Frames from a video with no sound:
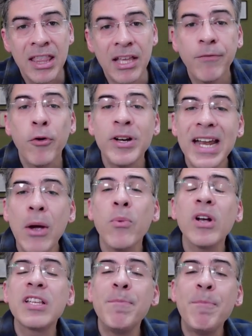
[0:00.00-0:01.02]
Therefore,
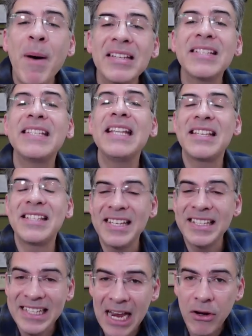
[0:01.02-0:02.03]
networks must
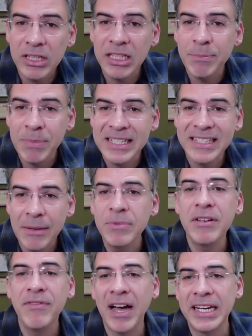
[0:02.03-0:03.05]
necessarily be
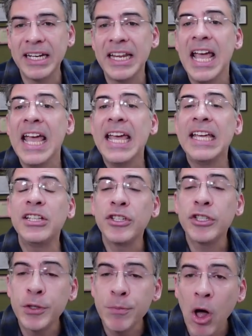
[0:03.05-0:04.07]
subdivided into
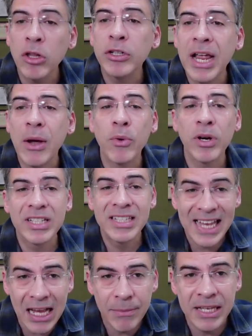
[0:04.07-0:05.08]
smaller network
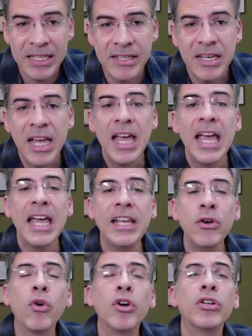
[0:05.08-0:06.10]
segments
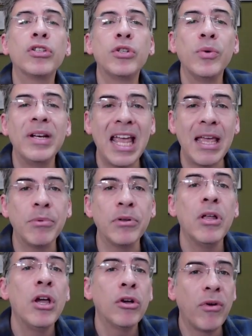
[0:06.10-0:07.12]
in order to
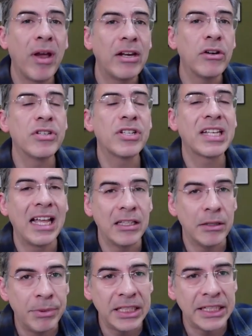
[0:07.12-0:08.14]
enable greater
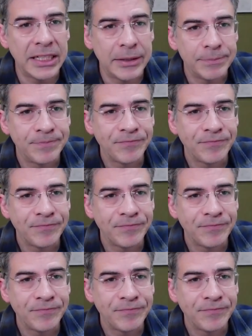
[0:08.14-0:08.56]
scalability.